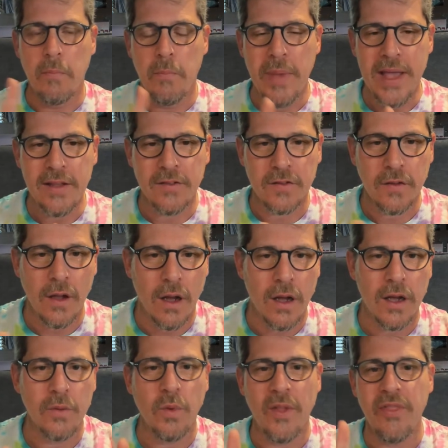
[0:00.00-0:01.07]
based
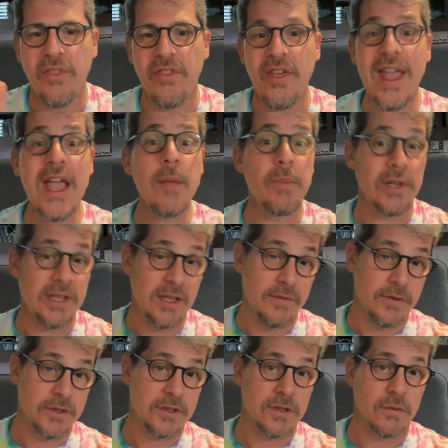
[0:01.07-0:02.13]
on what they
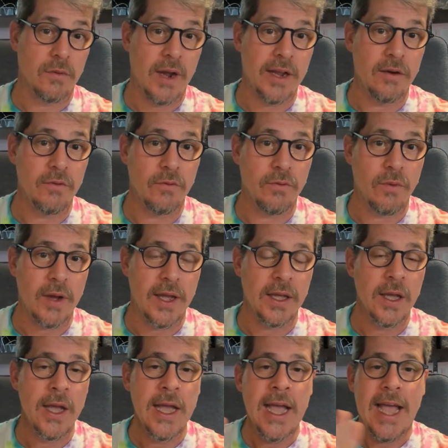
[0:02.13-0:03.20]
believe is the right
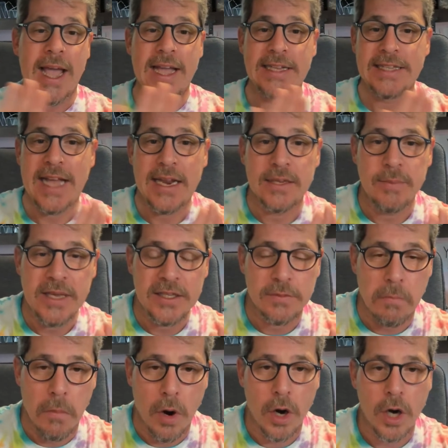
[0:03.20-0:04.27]
way, and that it means
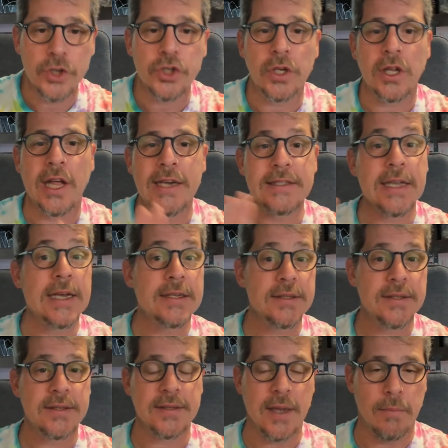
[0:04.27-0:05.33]
marginalize
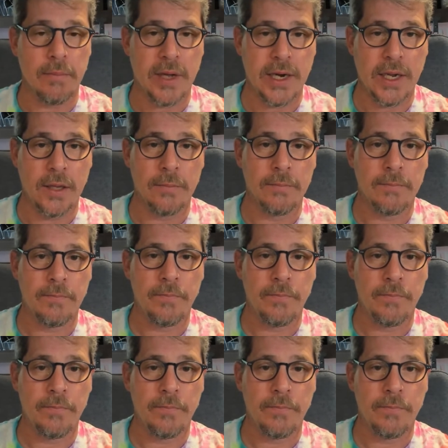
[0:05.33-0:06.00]
somebody.